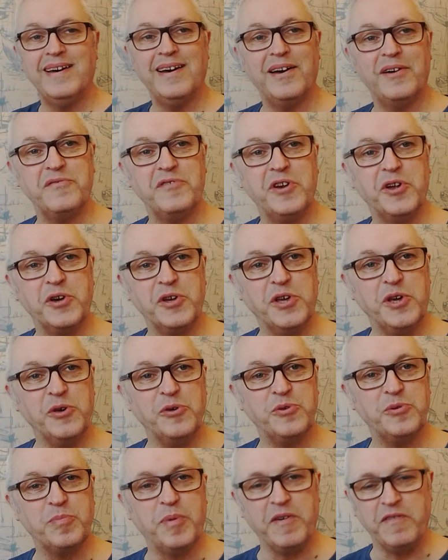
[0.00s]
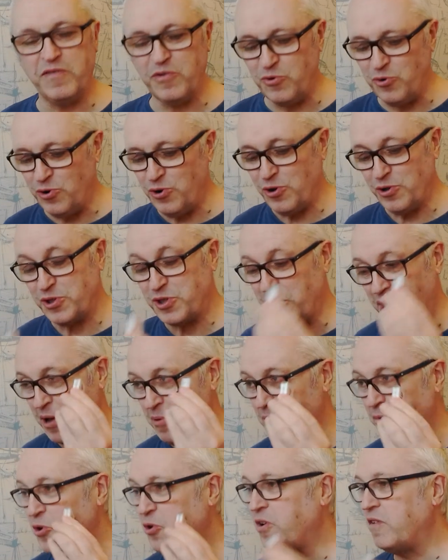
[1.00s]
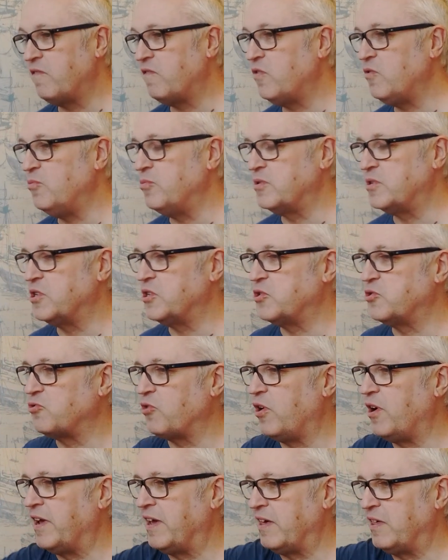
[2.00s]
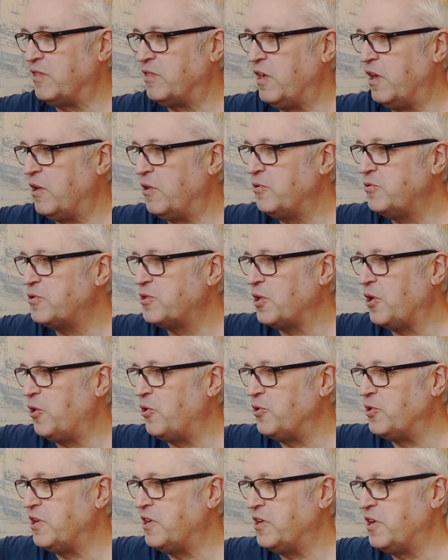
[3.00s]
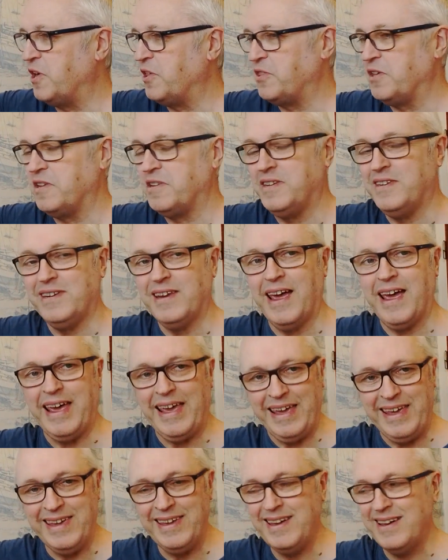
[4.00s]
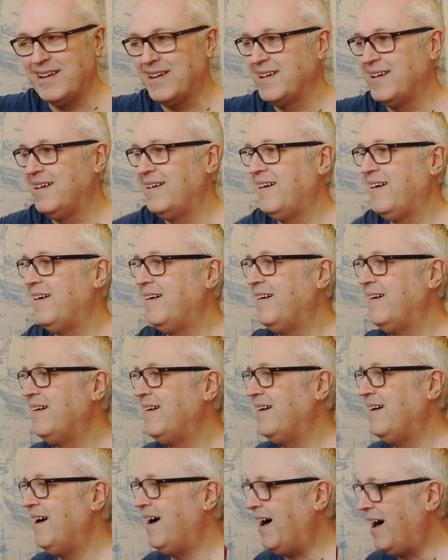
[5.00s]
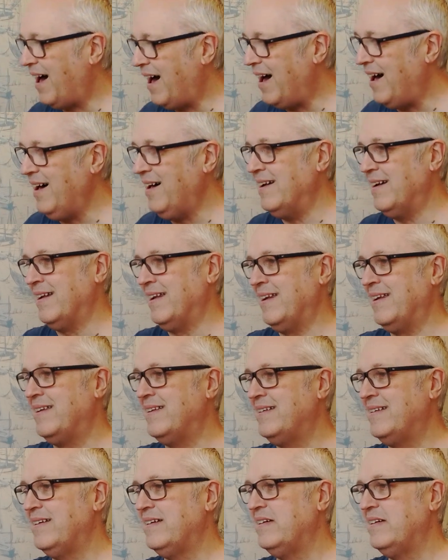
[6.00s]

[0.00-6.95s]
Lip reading: I've not used before. So I'm looking forward to trying those on another day. And